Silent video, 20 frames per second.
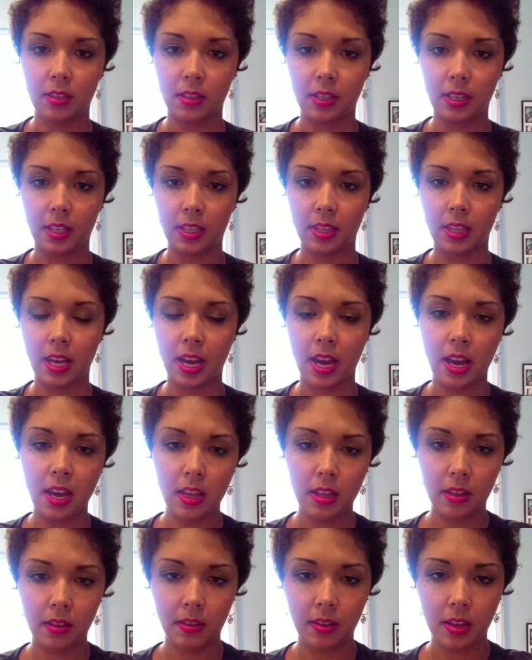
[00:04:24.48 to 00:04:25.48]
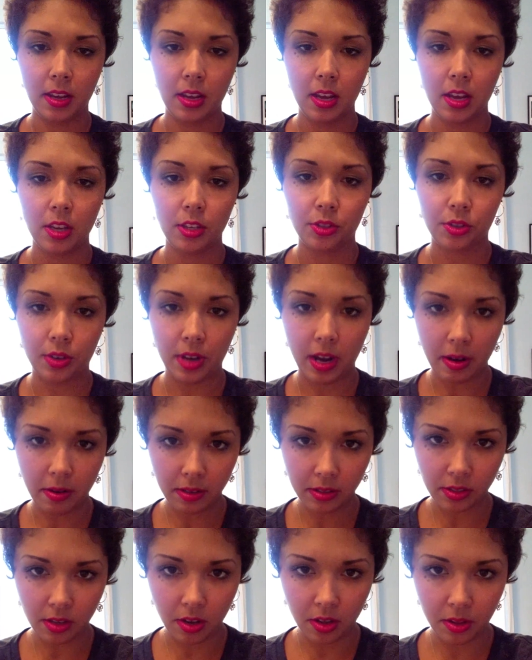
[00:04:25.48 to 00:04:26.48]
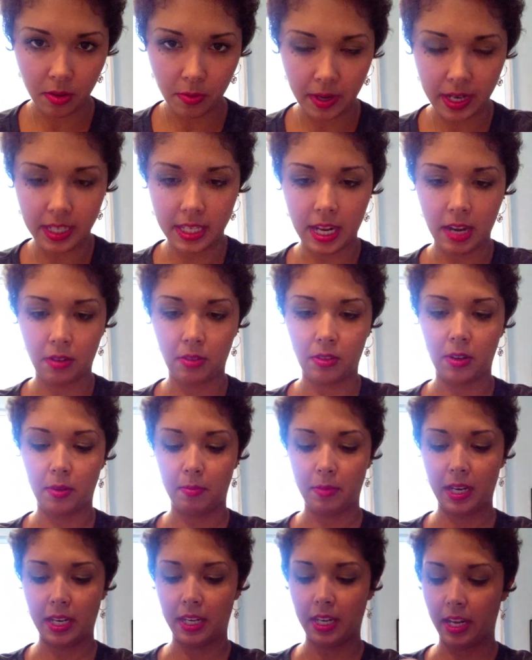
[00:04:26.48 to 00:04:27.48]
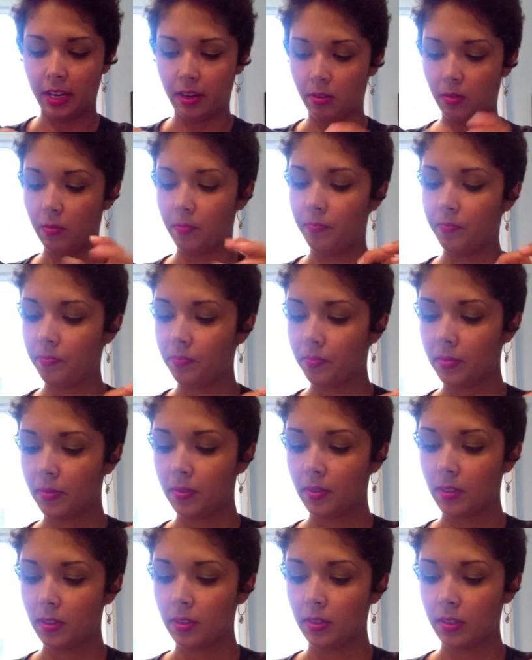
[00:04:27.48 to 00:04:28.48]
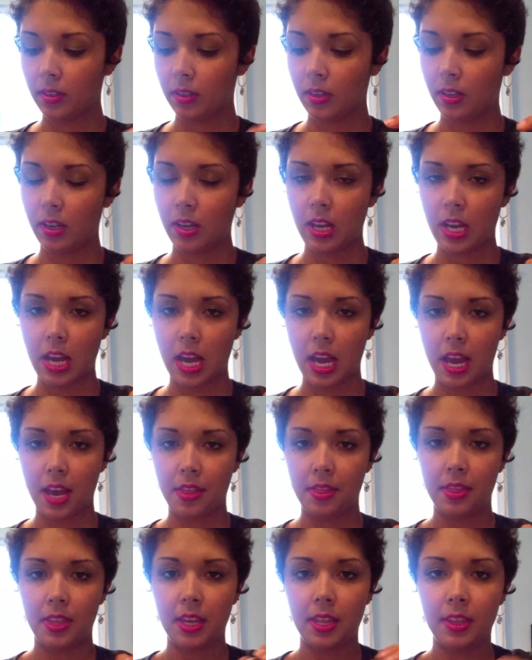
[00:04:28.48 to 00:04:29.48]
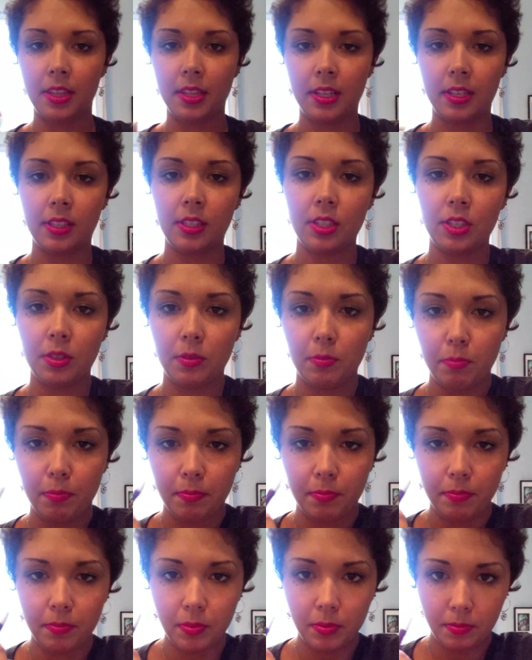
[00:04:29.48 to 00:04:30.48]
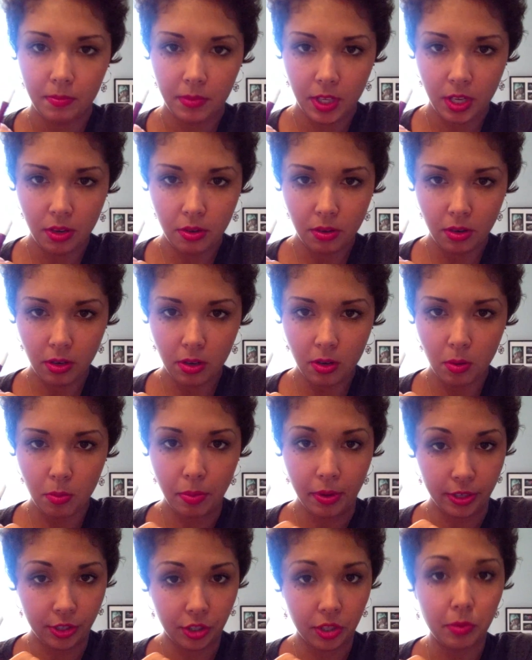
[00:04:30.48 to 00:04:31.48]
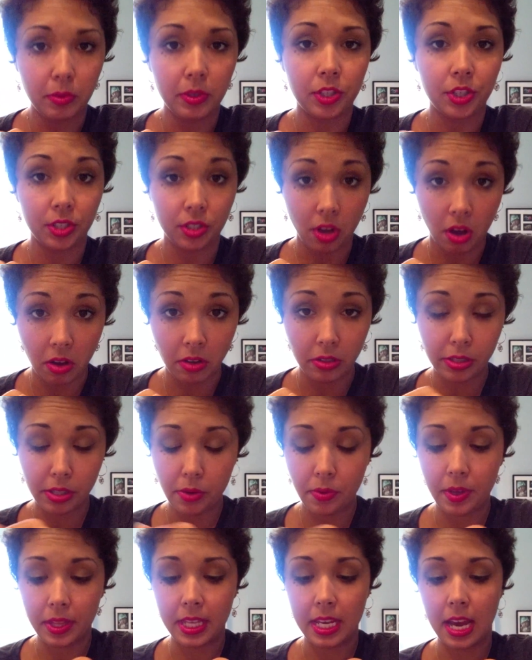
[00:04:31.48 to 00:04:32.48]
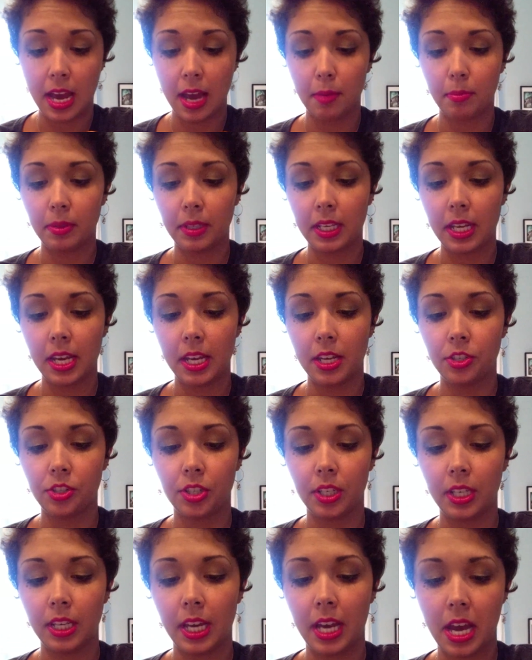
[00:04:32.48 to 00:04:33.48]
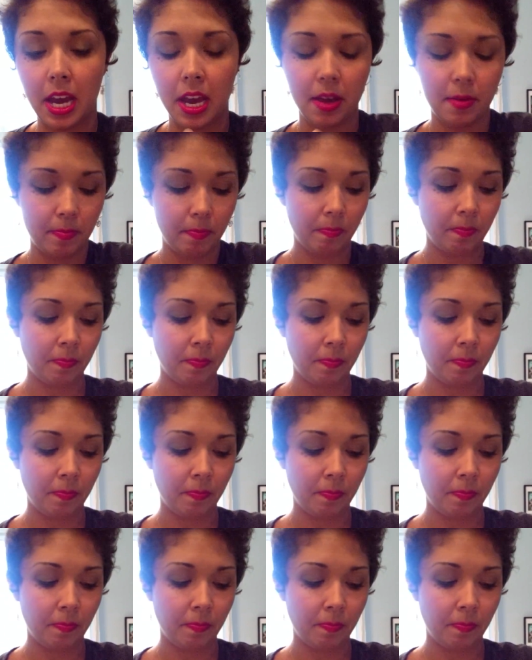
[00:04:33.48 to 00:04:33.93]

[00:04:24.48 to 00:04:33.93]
Like that. So now it's all the way down on my nail. And then this cuticle pusher, which is also in the application kit,